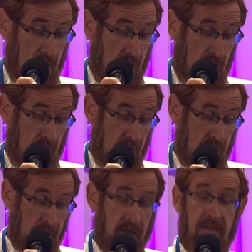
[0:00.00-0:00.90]
Uh,
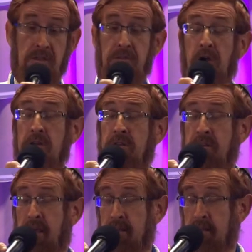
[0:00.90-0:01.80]
this nurse
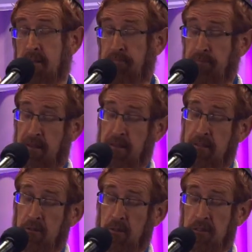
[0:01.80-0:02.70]
says
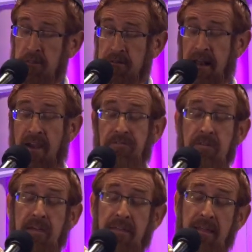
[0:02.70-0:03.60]
that after
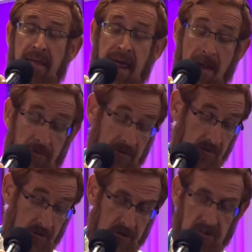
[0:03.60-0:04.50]
that, that, that
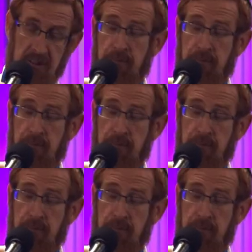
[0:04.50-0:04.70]
happened, she